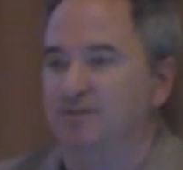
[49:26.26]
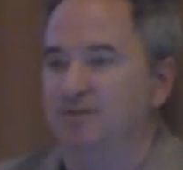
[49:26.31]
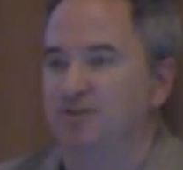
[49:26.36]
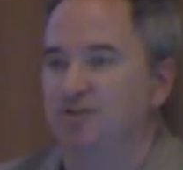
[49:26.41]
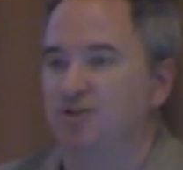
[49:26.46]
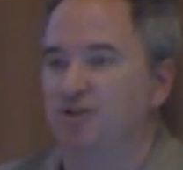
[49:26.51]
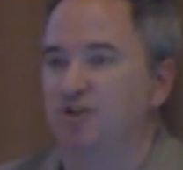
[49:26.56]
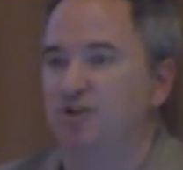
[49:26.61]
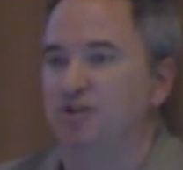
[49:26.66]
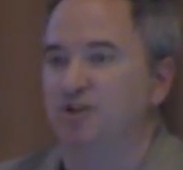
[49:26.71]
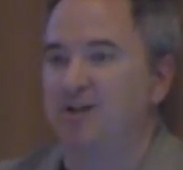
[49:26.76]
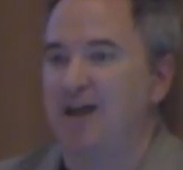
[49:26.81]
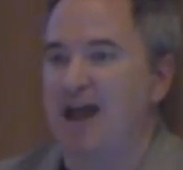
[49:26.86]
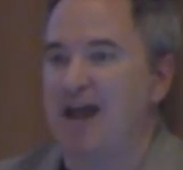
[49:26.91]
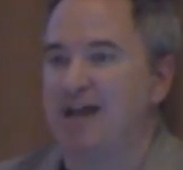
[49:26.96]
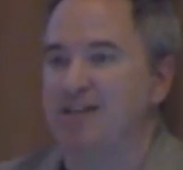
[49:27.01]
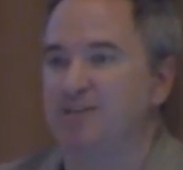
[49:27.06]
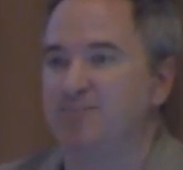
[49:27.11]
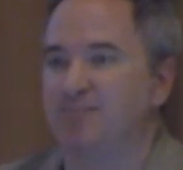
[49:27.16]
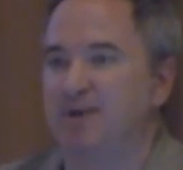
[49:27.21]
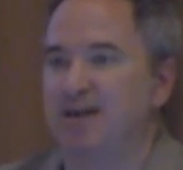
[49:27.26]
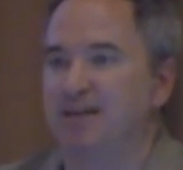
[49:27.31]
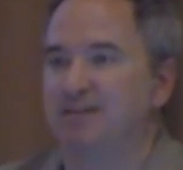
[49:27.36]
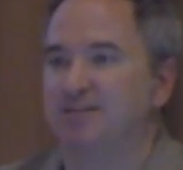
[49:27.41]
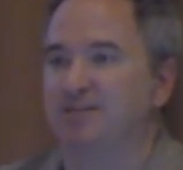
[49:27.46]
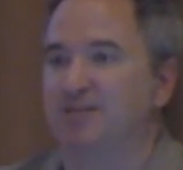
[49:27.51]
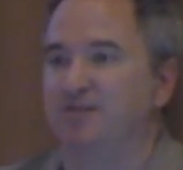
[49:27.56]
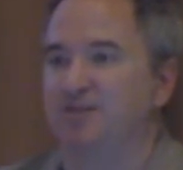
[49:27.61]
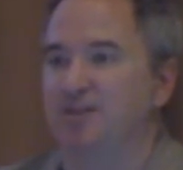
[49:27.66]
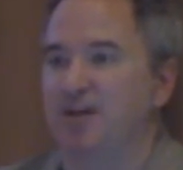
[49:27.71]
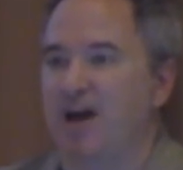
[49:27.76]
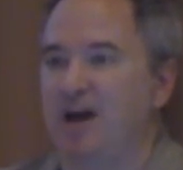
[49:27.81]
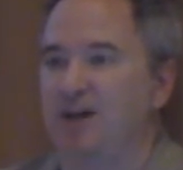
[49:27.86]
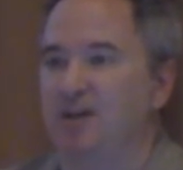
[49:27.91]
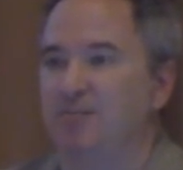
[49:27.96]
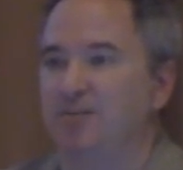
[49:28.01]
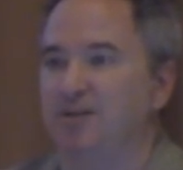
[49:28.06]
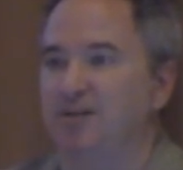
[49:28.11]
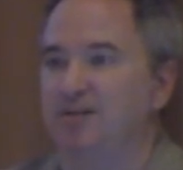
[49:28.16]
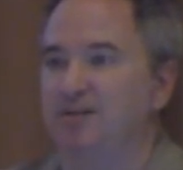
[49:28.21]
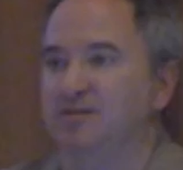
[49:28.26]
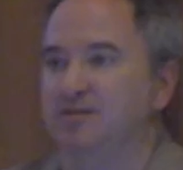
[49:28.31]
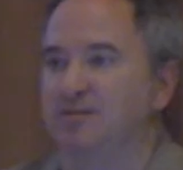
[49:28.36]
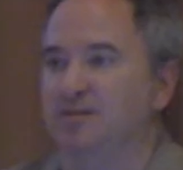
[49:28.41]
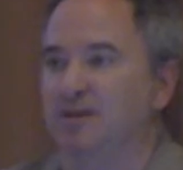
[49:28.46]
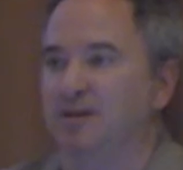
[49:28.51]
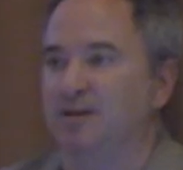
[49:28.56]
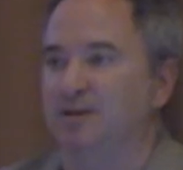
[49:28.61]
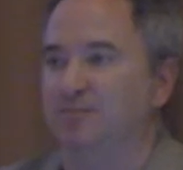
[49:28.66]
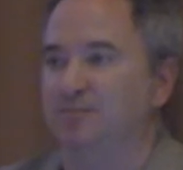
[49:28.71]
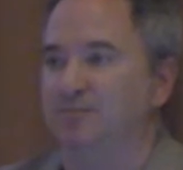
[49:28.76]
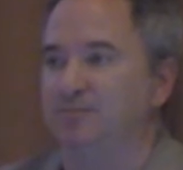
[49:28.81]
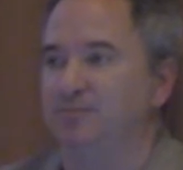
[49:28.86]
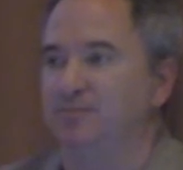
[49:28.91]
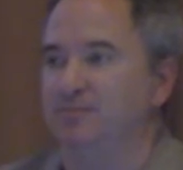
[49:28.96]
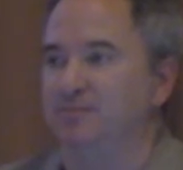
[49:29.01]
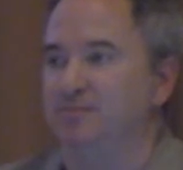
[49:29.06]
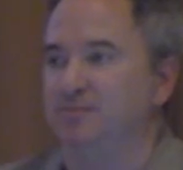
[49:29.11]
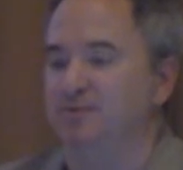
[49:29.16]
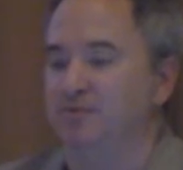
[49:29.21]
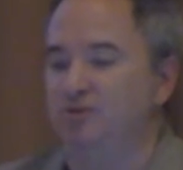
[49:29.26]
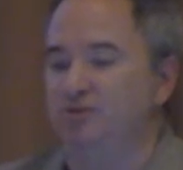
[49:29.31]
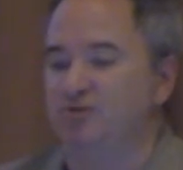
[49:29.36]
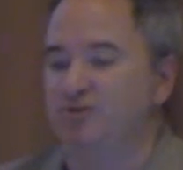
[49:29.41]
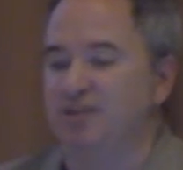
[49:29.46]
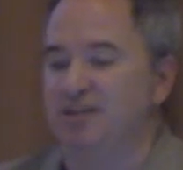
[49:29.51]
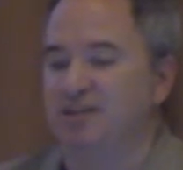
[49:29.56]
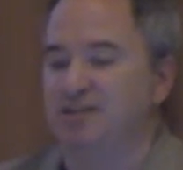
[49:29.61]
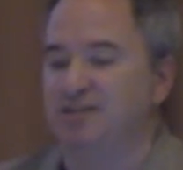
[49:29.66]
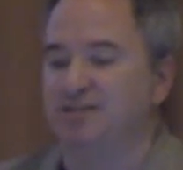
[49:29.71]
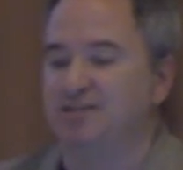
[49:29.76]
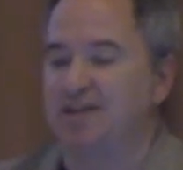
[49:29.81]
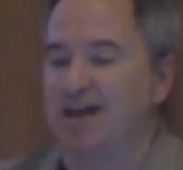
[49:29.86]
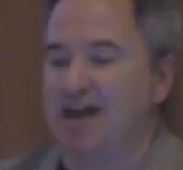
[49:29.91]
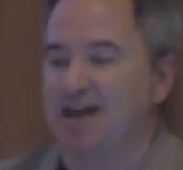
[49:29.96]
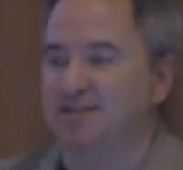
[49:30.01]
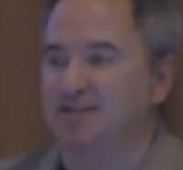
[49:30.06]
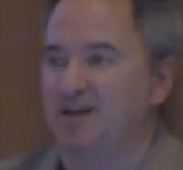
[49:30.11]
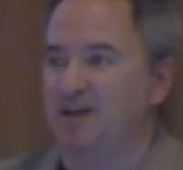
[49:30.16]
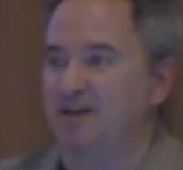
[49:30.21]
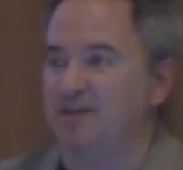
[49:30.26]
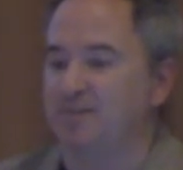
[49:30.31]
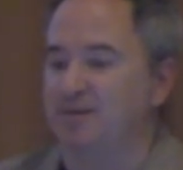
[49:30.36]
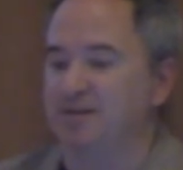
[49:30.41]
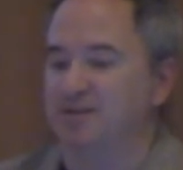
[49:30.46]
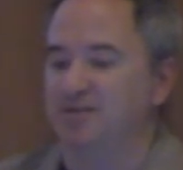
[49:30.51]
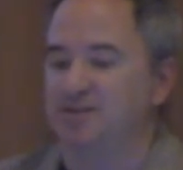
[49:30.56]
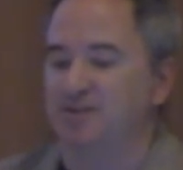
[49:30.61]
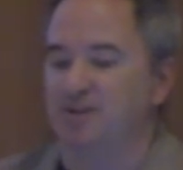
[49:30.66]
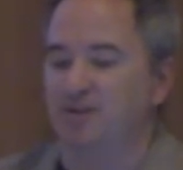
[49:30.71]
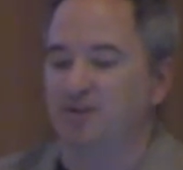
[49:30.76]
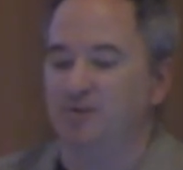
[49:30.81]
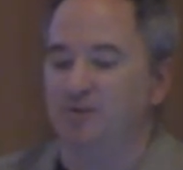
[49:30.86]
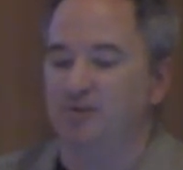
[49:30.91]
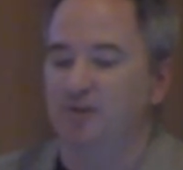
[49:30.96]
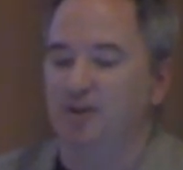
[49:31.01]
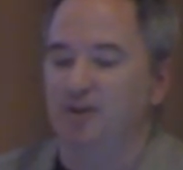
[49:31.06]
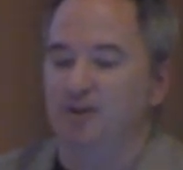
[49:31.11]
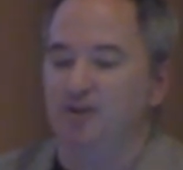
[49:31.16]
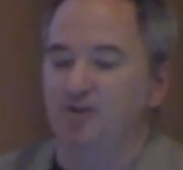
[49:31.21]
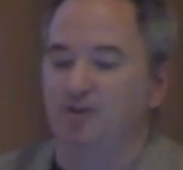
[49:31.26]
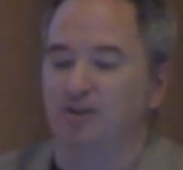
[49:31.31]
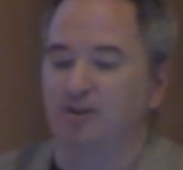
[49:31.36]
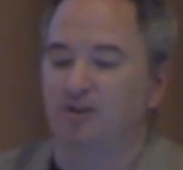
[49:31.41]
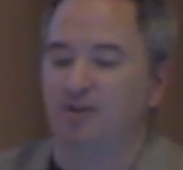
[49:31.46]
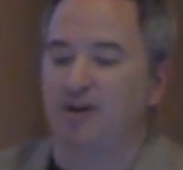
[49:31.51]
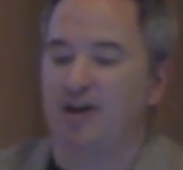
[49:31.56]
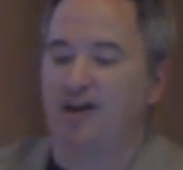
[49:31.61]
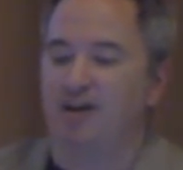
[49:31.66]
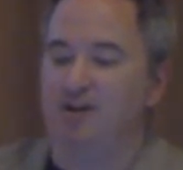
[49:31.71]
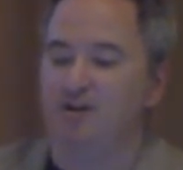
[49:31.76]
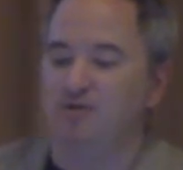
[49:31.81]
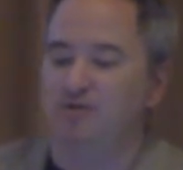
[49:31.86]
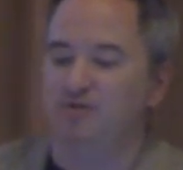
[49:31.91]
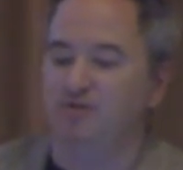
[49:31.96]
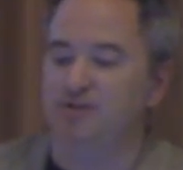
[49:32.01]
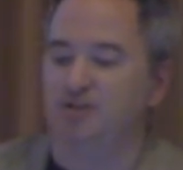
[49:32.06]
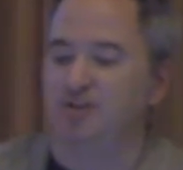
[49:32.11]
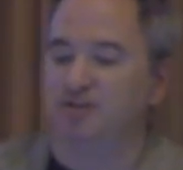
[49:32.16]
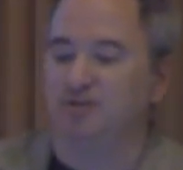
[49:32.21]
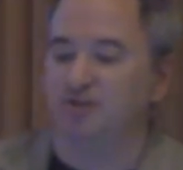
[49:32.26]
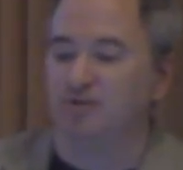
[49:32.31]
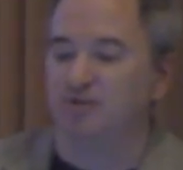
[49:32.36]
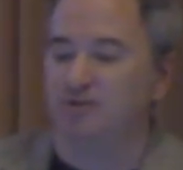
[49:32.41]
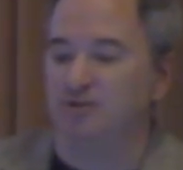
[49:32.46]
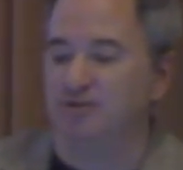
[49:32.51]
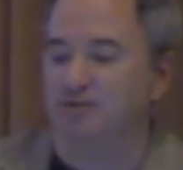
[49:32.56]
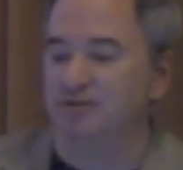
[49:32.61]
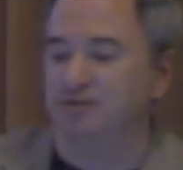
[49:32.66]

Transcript: certain aspects of a document using taxonomy. So you can learn how to use to